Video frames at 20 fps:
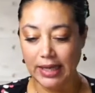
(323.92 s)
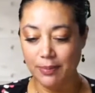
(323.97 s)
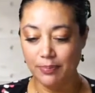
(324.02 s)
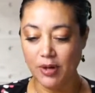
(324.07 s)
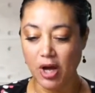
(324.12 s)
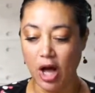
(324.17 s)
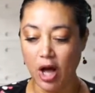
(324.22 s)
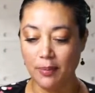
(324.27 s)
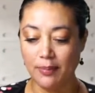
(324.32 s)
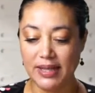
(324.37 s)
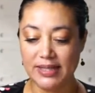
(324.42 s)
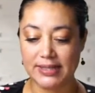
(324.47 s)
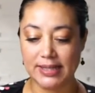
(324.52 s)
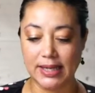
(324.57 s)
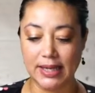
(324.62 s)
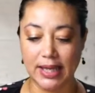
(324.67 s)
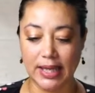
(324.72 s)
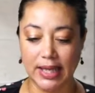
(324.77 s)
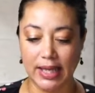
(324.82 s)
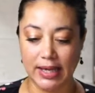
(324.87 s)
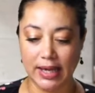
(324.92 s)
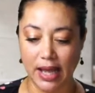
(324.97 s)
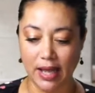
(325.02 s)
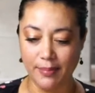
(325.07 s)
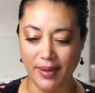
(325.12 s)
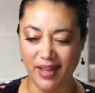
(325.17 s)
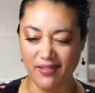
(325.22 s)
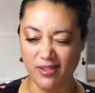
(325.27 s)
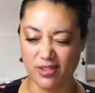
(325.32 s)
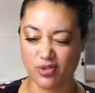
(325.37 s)
keep commenting in.
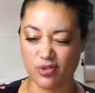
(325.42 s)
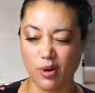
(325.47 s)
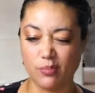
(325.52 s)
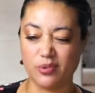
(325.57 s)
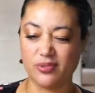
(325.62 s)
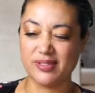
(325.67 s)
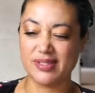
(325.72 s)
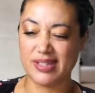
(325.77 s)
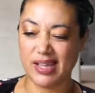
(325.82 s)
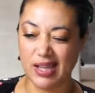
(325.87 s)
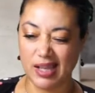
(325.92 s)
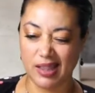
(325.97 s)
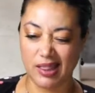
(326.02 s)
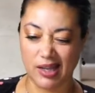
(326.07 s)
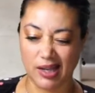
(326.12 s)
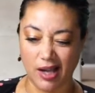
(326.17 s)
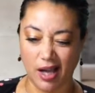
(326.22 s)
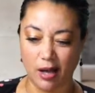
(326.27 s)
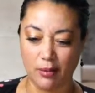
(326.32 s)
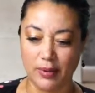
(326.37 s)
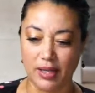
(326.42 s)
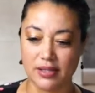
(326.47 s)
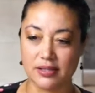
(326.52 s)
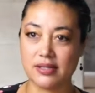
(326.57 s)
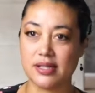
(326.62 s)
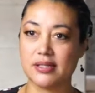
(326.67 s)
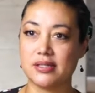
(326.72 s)
I'm having trouble seeing the comments.